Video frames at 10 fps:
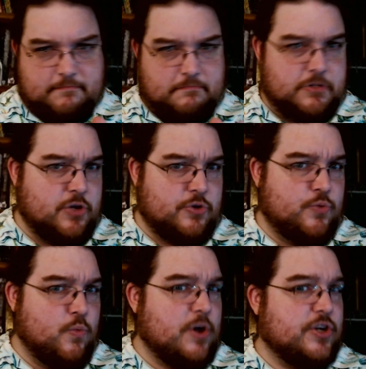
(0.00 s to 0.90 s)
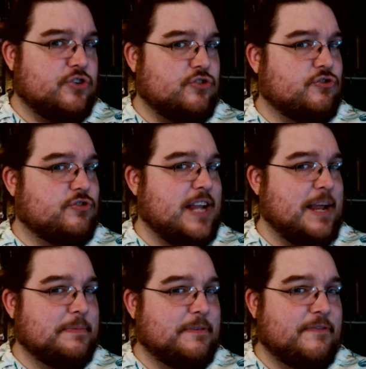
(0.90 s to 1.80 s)
You know, you want to
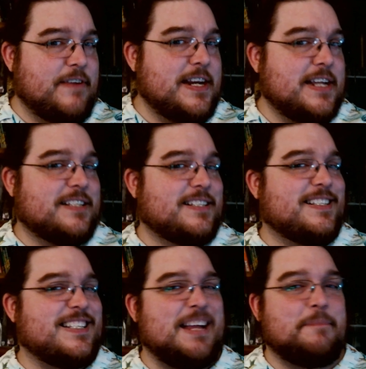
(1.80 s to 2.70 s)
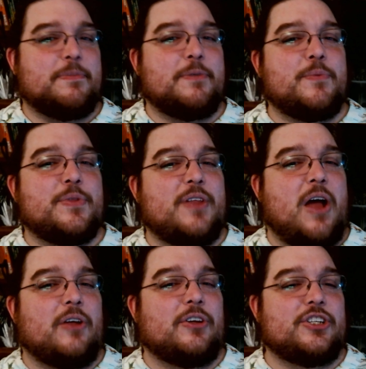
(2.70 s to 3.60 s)
tempt phoenix, tempt them with
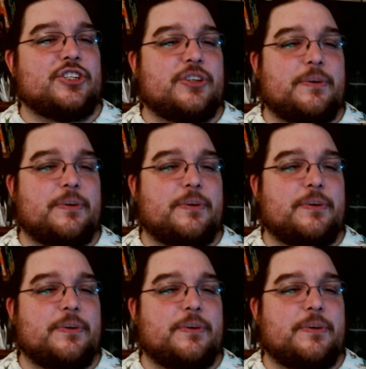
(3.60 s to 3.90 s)
knowledge.